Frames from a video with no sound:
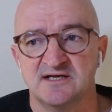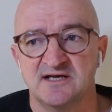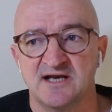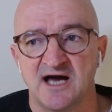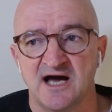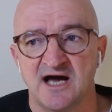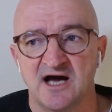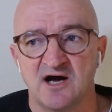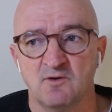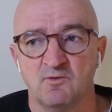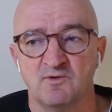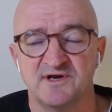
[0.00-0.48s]

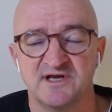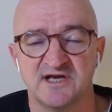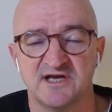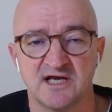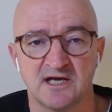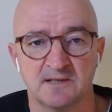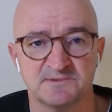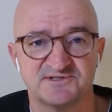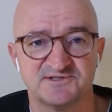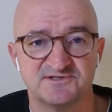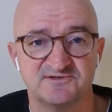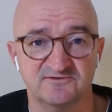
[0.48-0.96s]
Now, when it
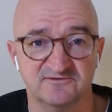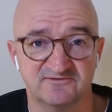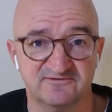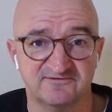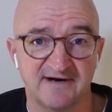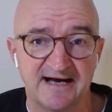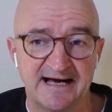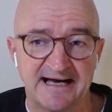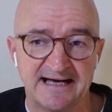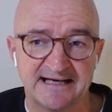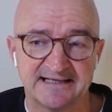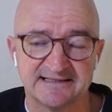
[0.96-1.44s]
comes to
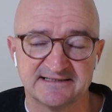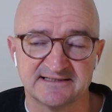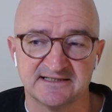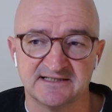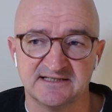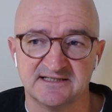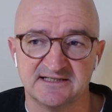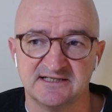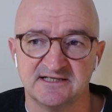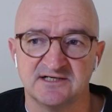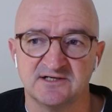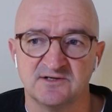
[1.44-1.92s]
fat,
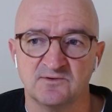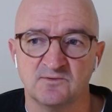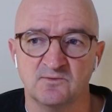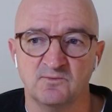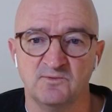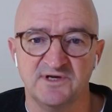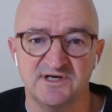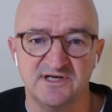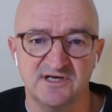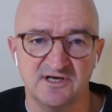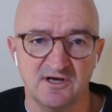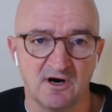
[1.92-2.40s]

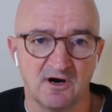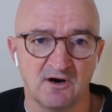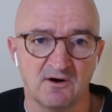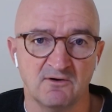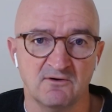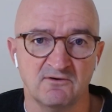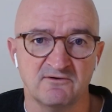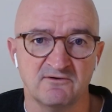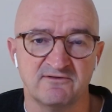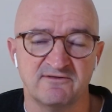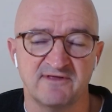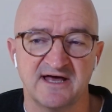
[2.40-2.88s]
we
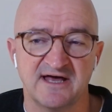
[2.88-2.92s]
know